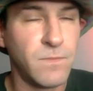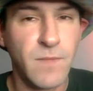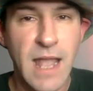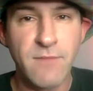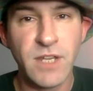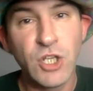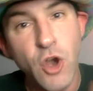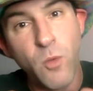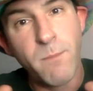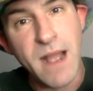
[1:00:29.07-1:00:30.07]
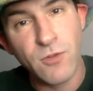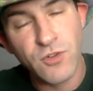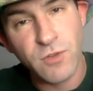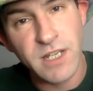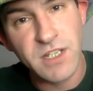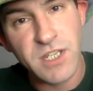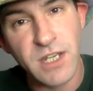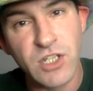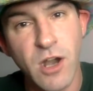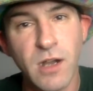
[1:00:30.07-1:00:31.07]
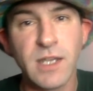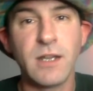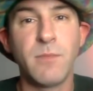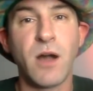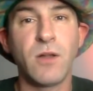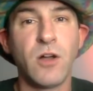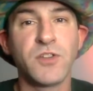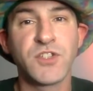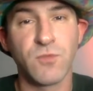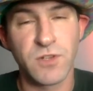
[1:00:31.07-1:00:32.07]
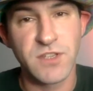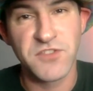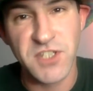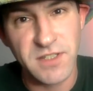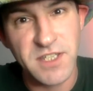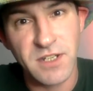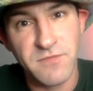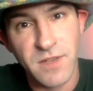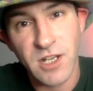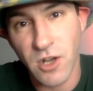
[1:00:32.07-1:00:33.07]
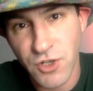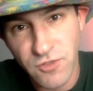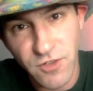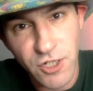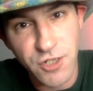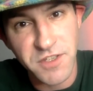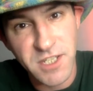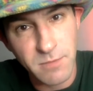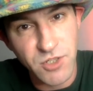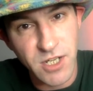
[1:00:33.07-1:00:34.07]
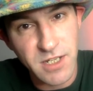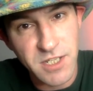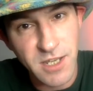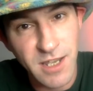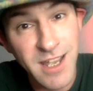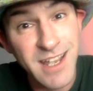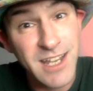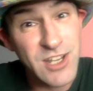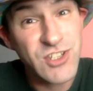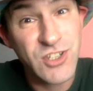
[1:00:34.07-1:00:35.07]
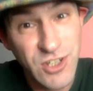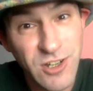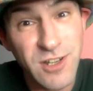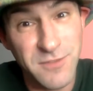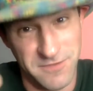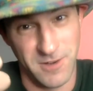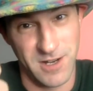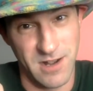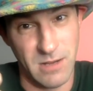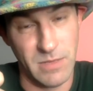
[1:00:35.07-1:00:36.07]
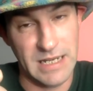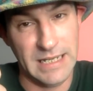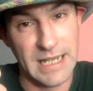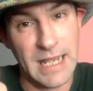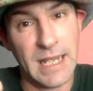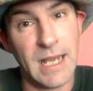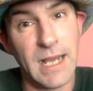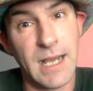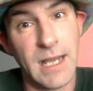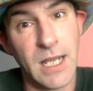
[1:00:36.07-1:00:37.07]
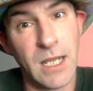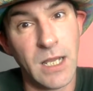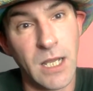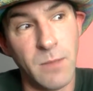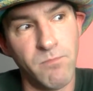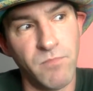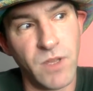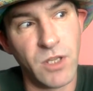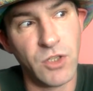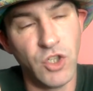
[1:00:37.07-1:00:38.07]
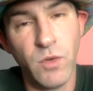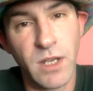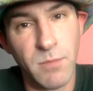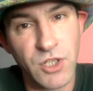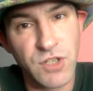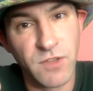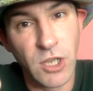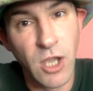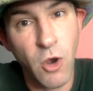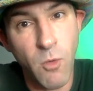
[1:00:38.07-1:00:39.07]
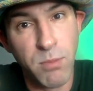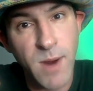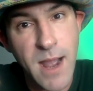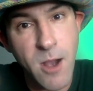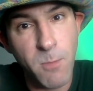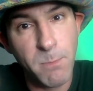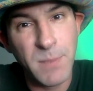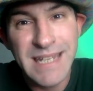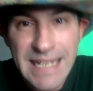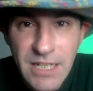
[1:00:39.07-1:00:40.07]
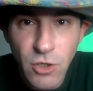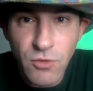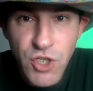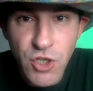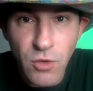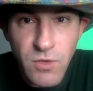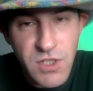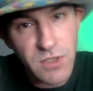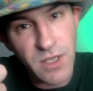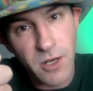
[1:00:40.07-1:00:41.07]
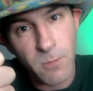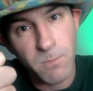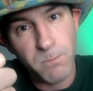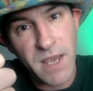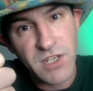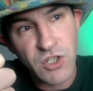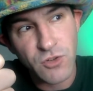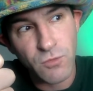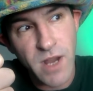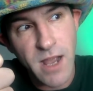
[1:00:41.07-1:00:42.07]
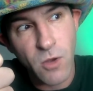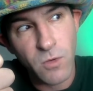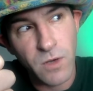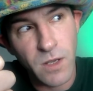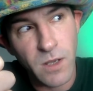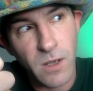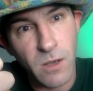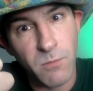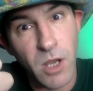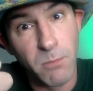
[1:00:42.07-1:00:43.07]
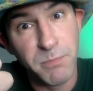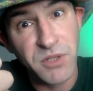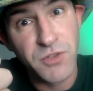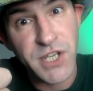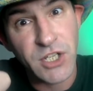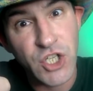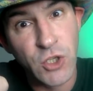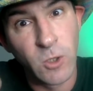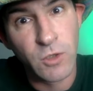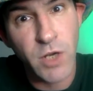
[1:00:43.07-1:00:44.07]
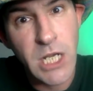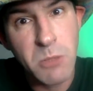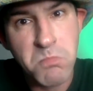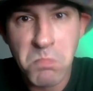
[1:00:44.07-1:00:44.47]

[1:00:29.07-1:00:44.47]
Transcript: Having no boundaries and talking about all sorts of sensitive, controversial subjects is good for comedy. Doing a bunch of lowbrow pedo jokes that are based around abusing children,